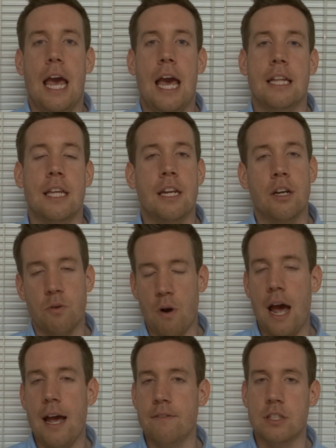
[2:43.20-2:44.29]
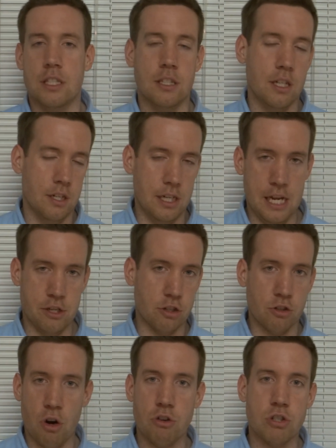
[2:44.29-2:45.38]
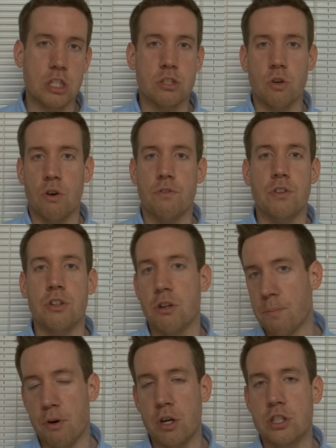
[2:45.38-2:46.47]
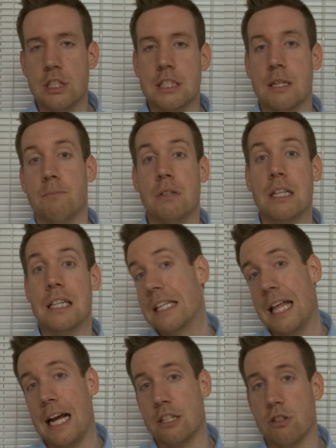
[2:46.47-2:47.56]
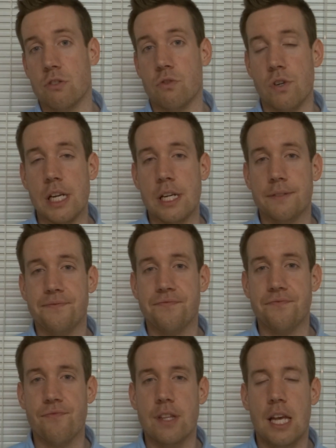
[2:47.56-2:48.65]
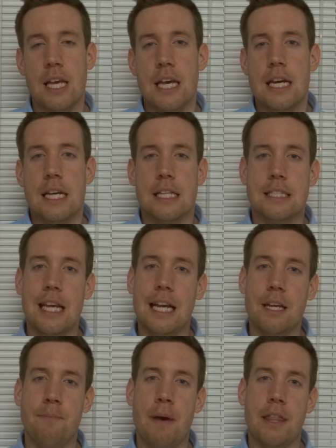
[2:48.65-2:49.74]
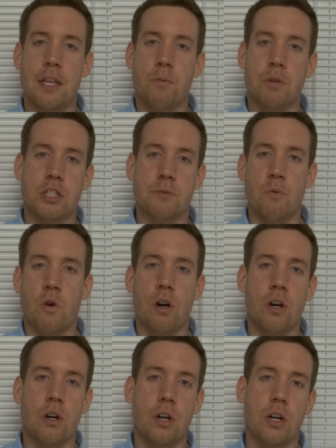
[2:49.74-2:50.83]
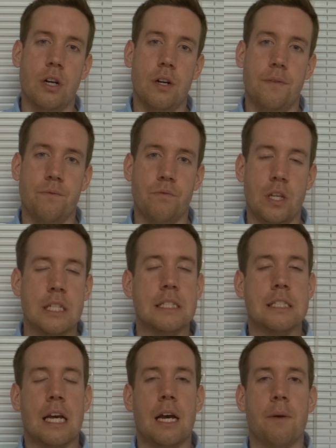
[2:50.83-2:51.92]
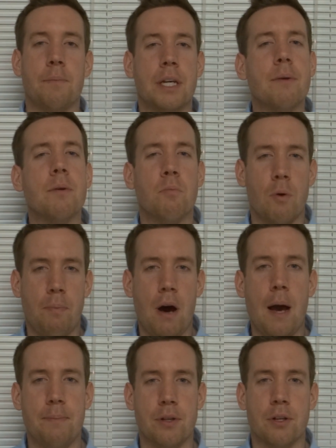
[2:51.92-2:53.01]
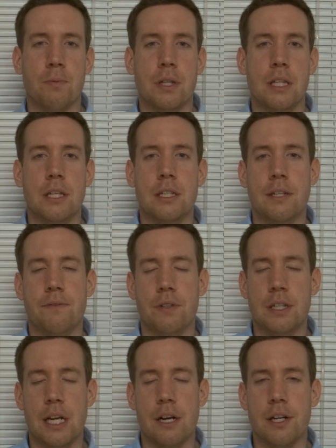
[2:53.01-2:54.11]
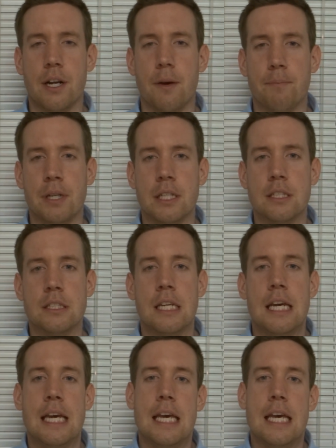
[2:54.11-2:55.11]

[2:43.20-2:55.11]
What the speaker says: and then it arrives at your grocery store for you to purchase completely lactose-free. The second method, which is becoming more popular within different dairy companies,